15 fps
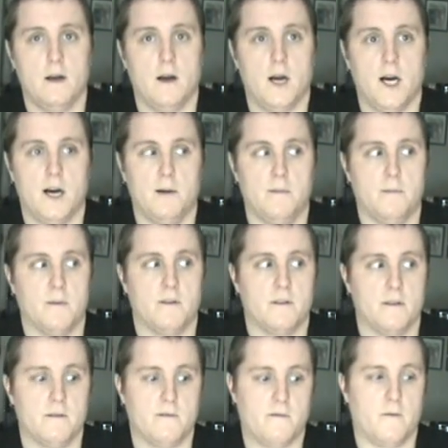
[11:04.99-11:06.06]
Um,
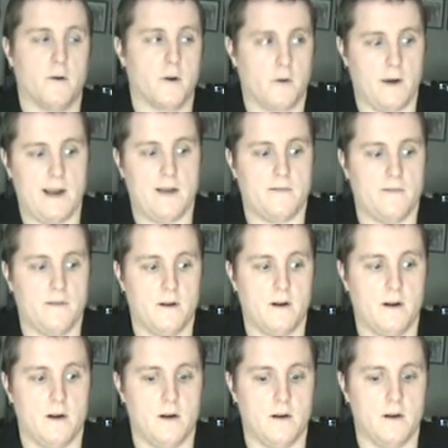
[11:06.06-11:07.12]
photograph
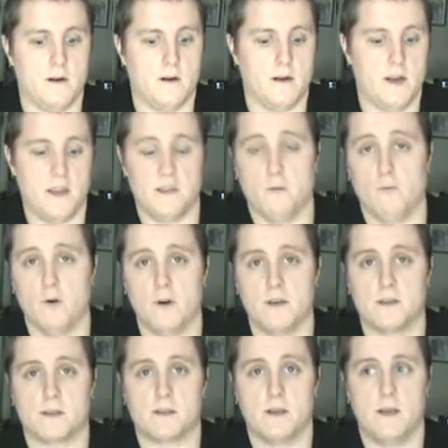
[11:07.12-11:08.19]
uh, in the
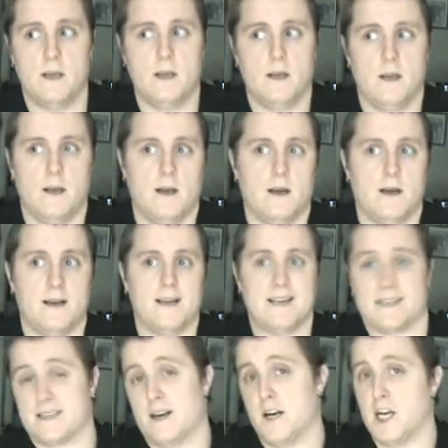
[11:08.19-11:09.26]
woods. Uh,
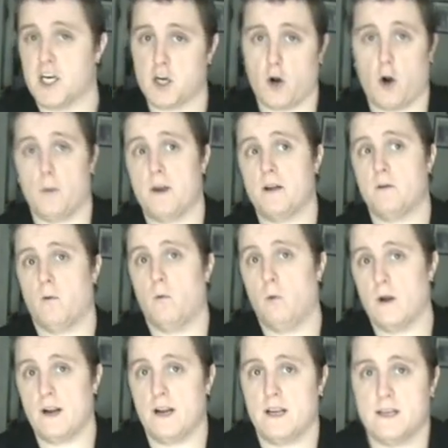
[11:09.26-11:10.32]
it's undetermined
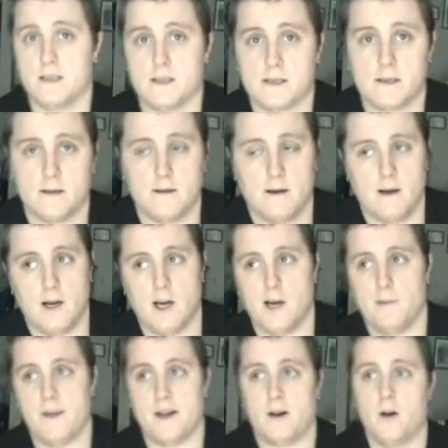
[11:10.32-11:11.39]
what it is.
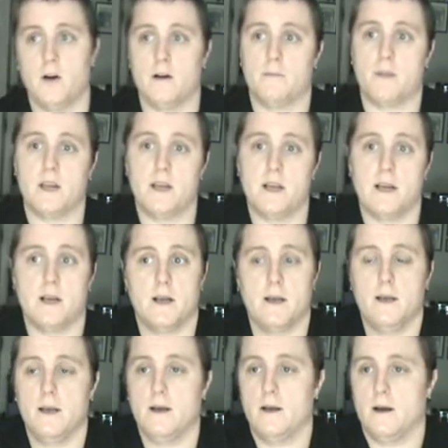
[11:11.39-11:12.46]
Um, it could be
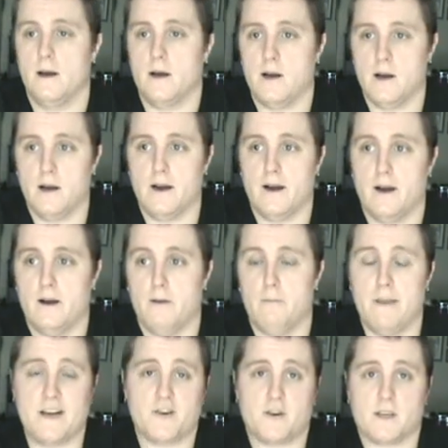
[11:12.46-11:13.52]
uh,
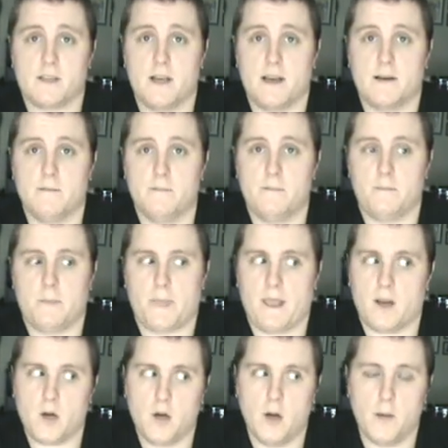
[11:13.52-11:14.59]
matrixing,
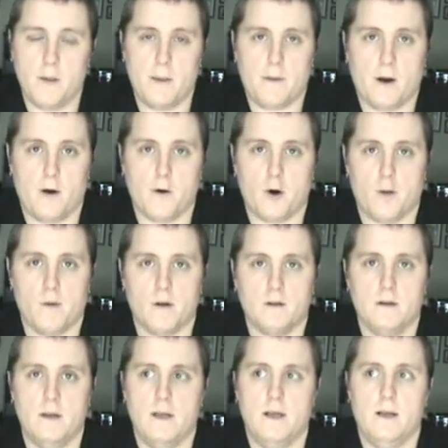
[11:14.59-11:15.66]
could be
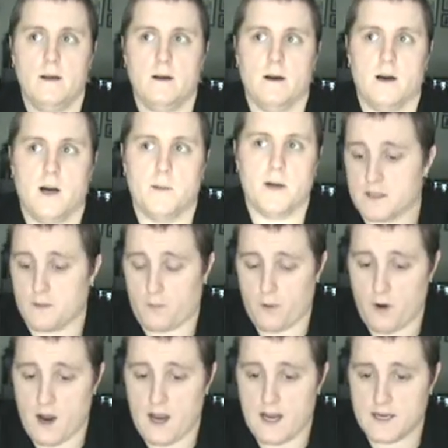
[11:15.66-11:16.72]
paranormal. Um, I'm
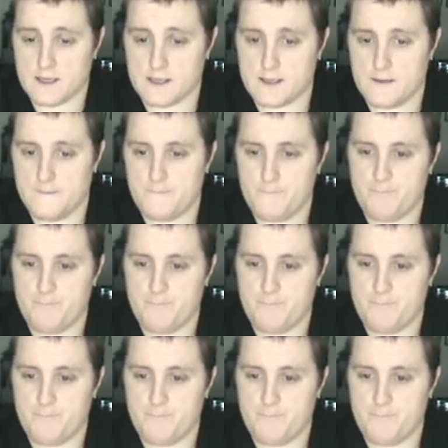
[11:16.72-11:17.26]
surprised.